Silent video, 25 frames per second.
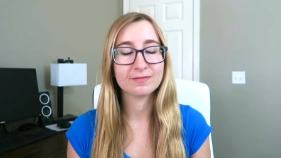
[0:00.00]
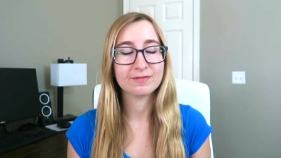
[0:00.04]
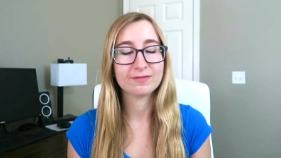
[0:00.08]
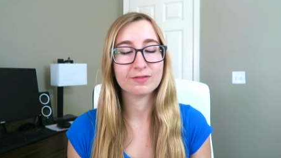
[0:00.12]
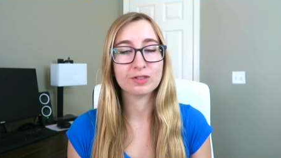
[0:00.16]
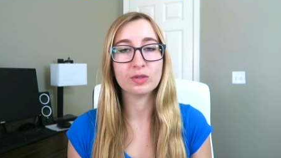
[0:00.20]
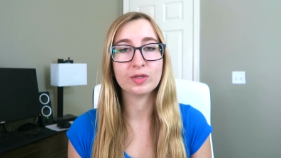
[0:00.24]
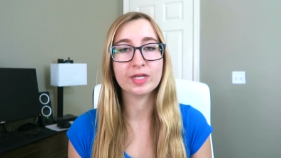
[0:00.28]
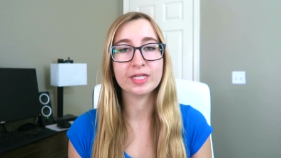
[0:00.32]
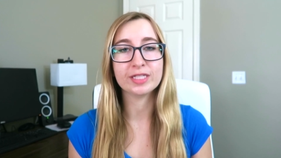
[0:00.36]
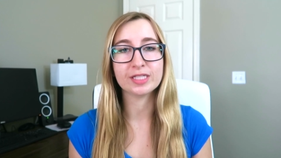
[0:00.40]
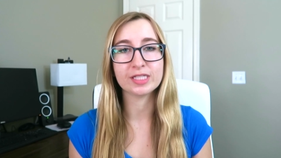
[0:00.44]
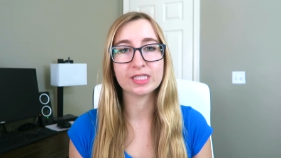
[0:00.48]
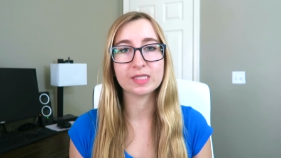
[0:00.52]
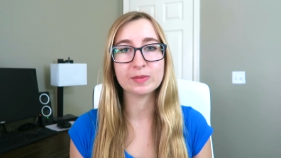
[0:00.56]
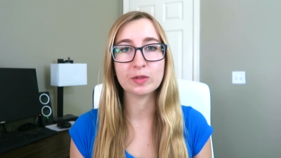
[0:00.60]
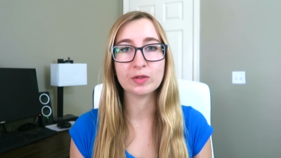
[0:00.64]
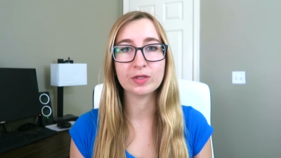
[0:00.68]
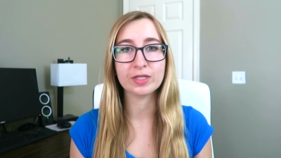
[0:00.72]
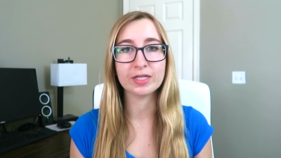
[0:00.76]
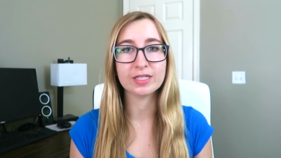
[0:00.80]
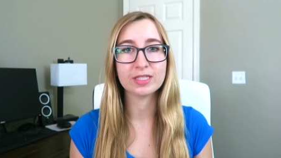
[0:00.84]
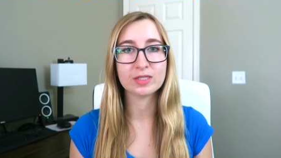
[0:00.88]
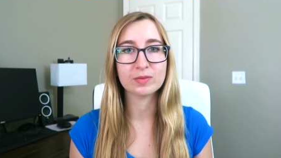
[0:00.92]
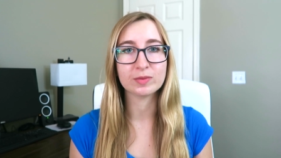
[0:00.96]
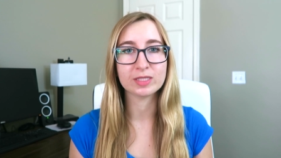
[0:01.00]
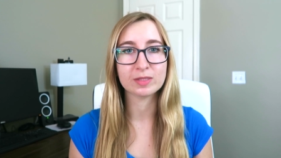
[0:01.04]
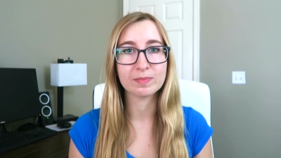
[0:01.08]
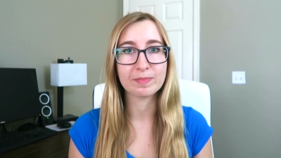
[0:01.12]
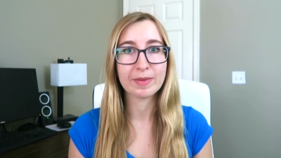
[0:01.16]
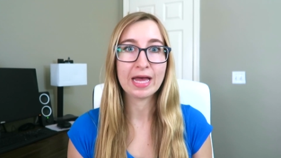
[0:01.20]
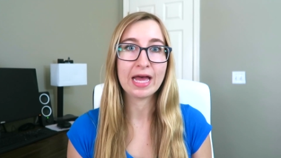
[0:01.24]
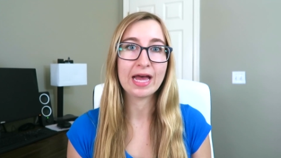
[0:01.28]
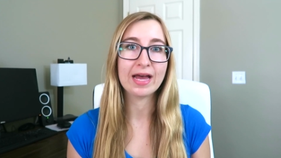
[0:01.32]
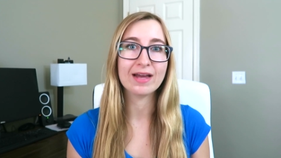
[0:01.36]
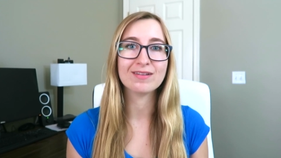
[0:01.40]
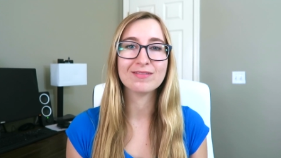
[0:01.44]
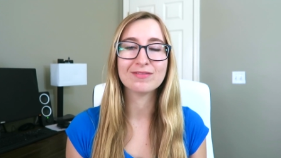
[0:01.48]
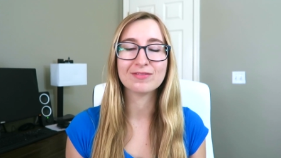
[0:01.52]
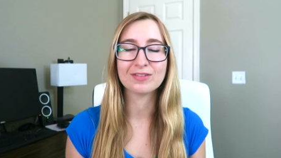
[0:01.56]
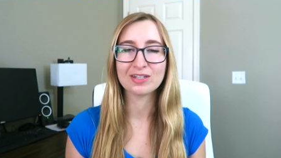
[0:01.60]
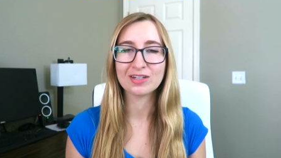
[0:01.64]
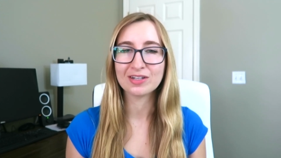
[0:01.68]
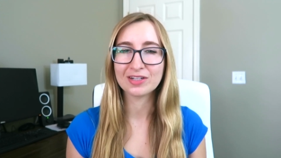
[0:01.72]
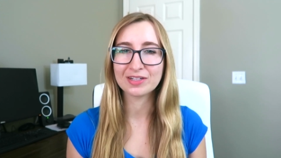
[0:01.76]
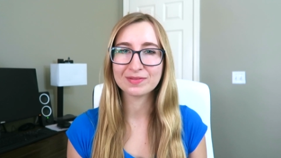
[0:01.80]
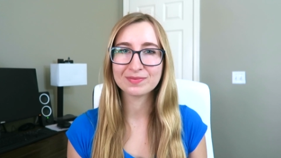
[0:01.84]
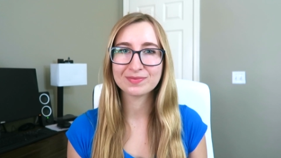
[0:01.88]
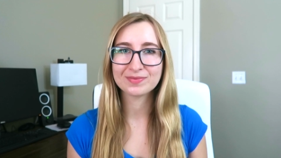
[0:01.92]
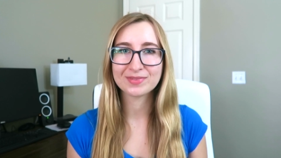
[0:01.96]
fruit into smoothies was bad
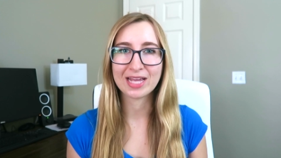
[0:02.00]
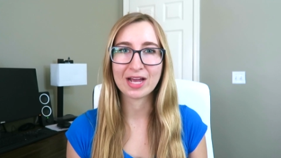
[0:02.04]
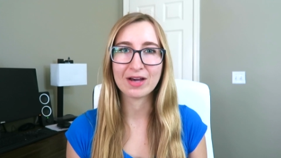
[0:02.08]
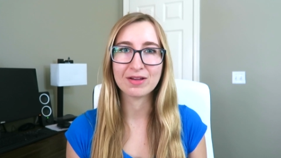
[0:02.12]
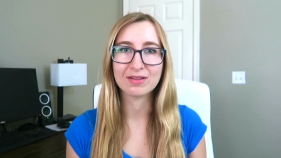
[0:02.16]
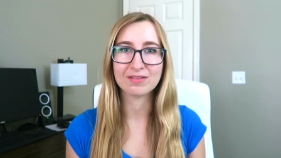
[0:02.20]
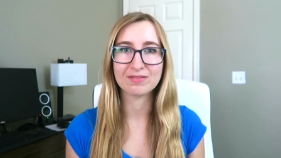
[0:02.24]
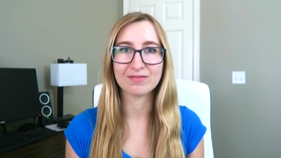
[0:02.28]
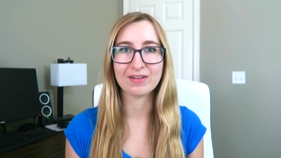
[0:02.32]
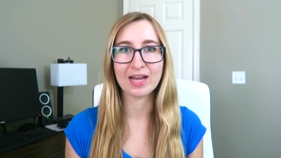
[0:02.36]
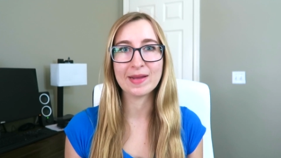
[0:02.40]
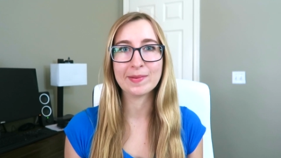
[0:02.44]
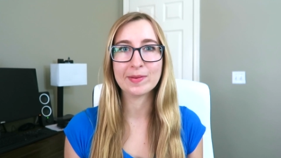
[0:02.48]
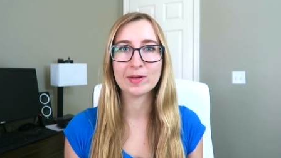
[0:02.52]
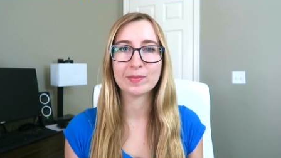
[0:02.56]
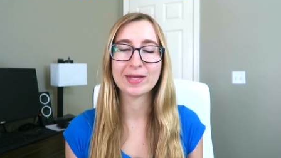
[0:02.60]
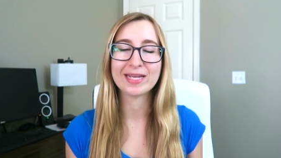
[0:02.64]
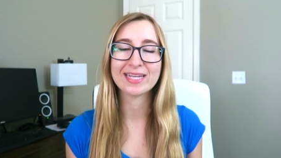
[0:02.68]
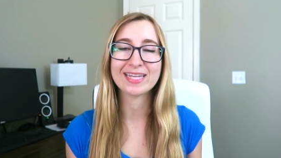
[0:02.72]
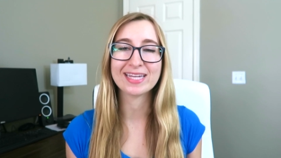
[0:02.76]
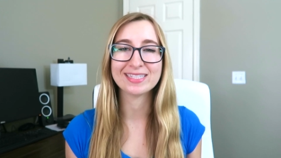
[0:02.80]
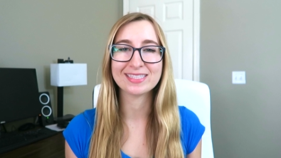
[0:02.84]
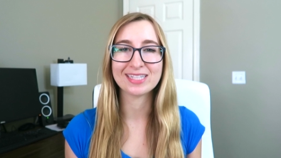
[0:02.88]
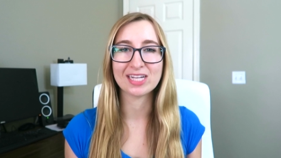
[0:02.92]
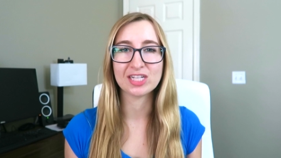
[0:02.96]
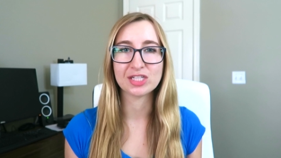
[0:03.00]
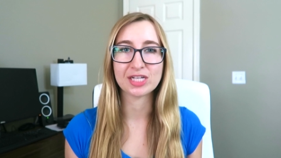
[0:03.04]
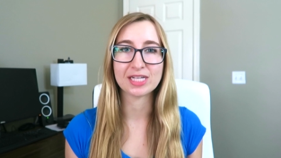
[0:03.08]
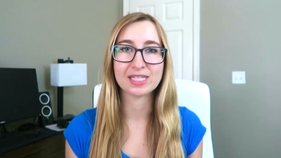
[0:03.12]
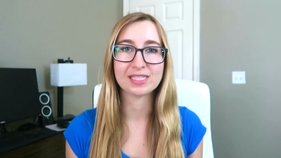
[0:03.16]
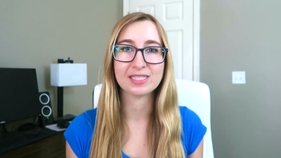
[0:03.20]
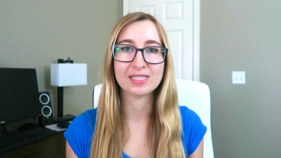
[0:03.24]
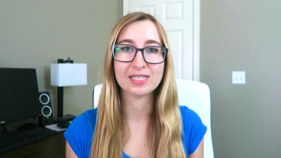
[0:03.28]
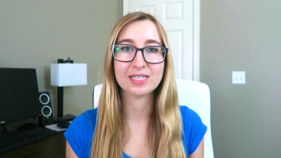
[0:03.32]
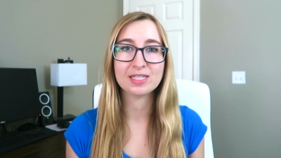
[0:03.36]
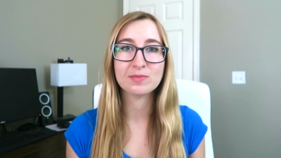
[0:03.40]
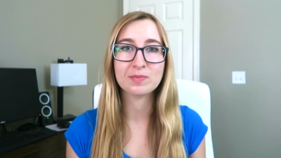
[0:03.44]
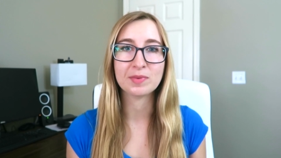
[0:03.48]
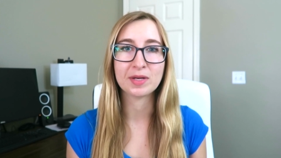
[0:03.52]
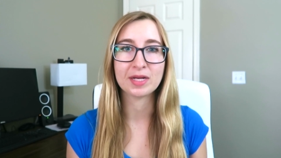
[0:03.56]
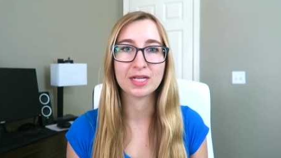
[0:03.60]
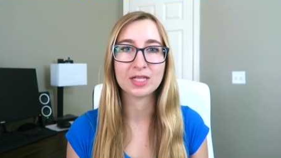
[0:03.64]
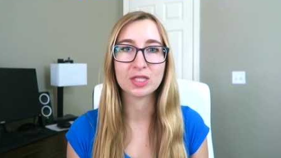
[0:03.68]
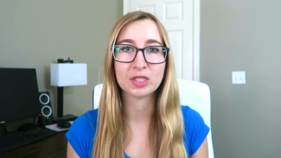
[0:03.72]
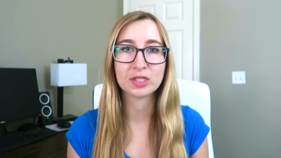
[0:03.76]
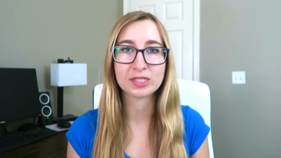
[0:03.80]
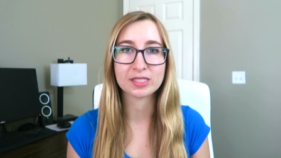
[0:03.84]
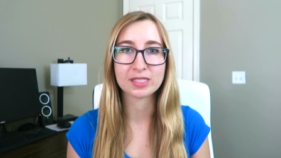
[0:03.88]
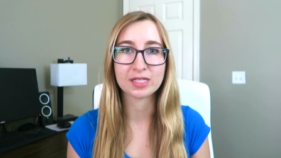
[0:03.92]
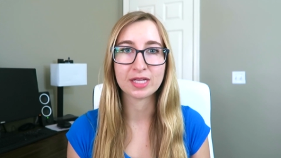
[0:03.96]
for how the fiber might get digested, but
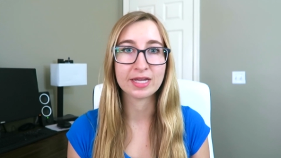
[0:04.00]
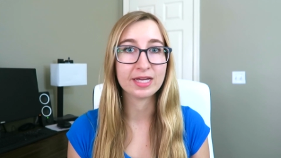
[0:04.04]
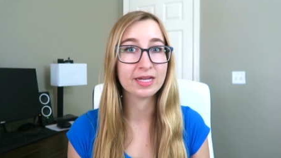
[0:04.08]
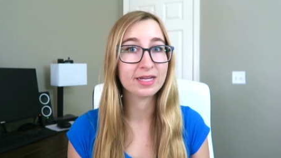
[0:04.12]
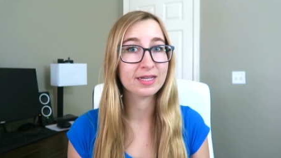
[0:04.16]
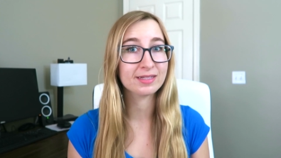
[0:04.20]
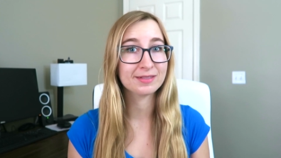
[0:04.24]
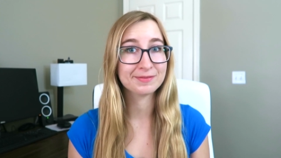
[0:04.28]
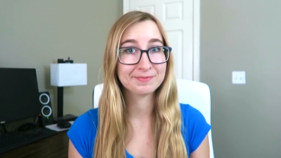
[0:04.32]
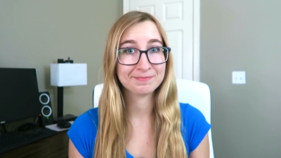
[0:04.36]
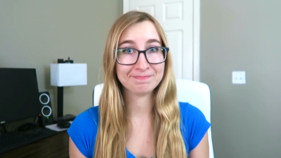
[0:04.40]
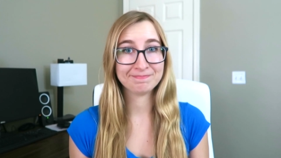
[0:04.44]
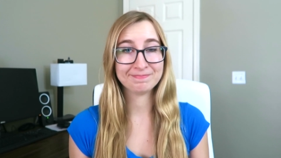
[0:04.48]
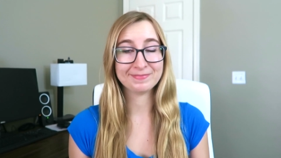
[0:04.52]
it looks like